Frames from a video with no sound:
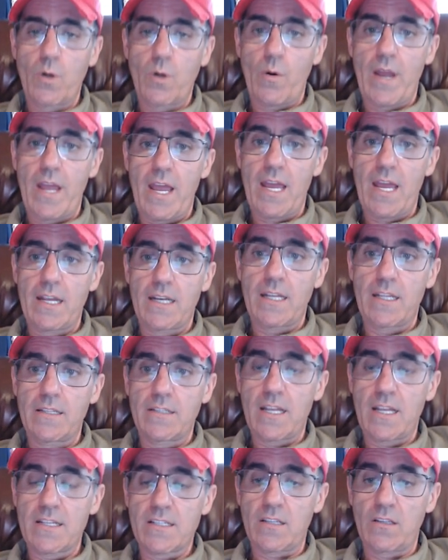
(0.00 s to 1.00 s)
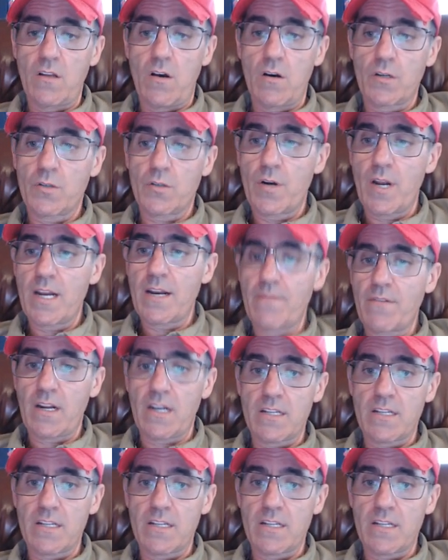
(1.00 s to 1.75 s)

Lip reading: We'll go ahead and that's a long trade.